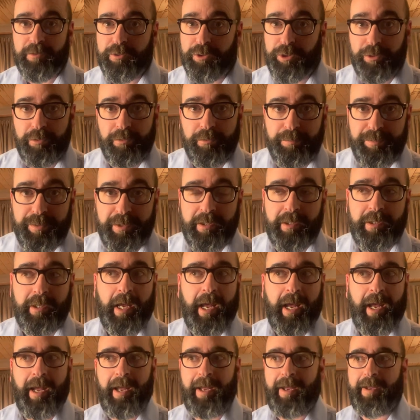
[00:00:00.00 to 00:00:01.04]
tubes
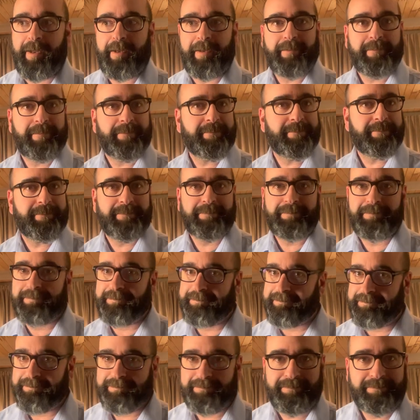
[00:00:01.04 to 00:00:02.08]
I've
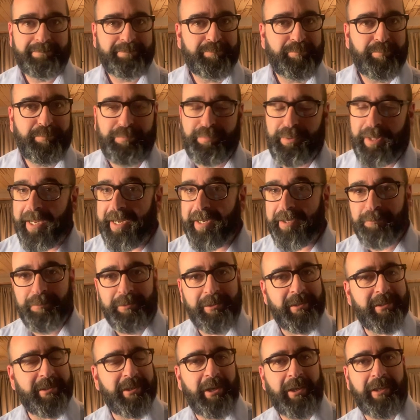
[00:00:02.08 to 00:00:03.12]
played with
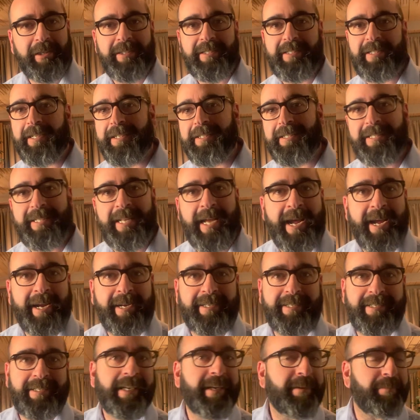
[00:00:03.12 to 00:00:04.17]
the solid state
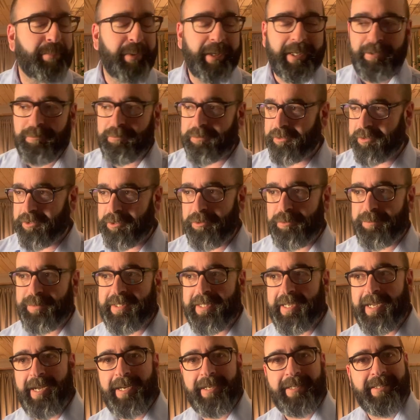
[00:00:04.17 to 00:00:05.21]
stacks and played with tube
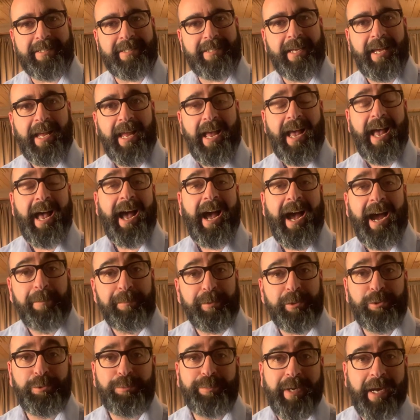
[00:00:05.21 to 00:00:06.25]
stacks. I'm a
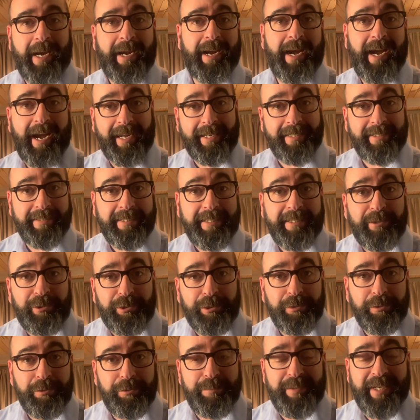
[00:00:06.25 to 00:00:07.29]
tube guy. I need
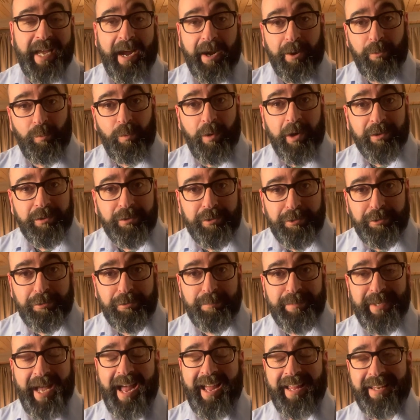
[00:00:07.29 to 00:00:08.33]
tubes. I want
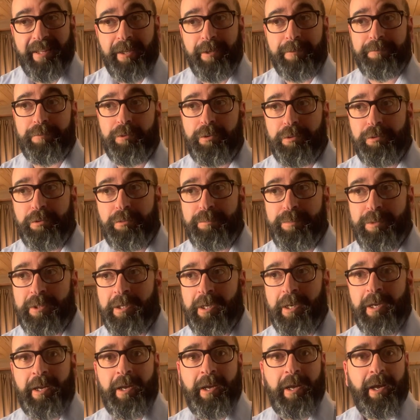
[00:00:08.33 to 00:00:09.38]
tubes. I love tubes.
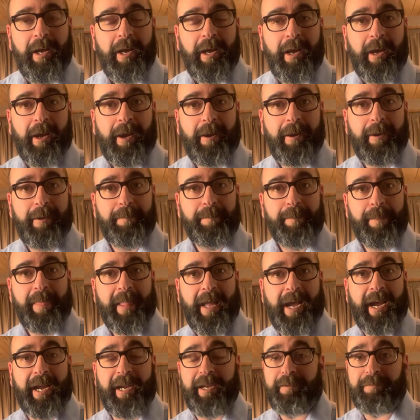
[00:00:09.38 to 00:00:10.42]
Um,
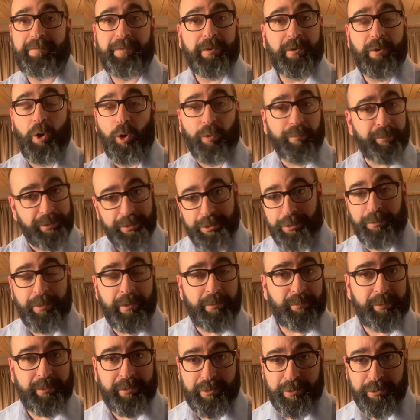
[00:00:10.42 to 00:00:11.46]
I even overdo it
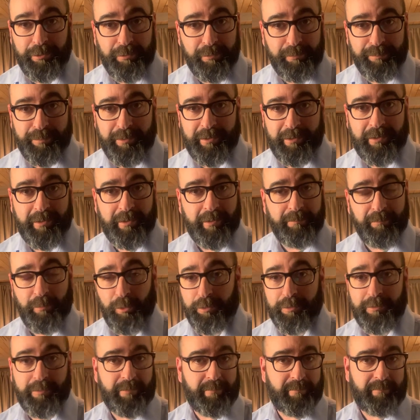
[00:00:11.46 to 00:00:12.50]
with tubes.
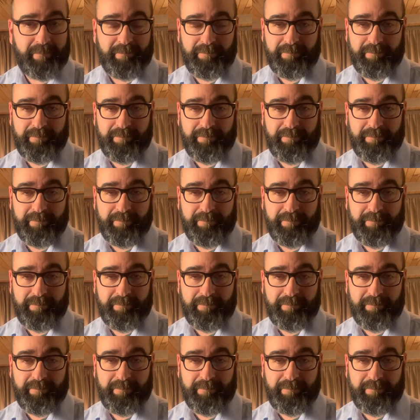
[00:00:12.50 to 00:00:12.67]
Most